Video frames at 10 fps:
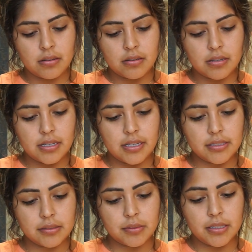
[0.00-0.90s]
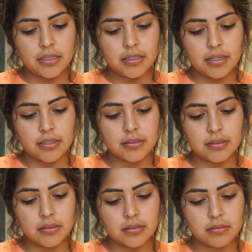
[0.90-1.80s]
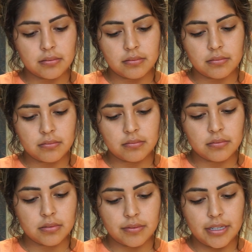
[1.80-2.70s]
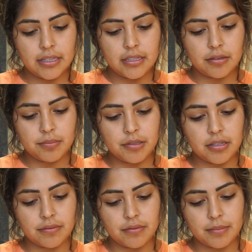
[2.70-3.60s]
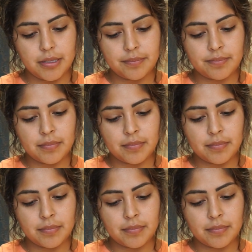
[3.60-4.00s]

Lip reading: Cooking is really nice. Very therapeutic for me.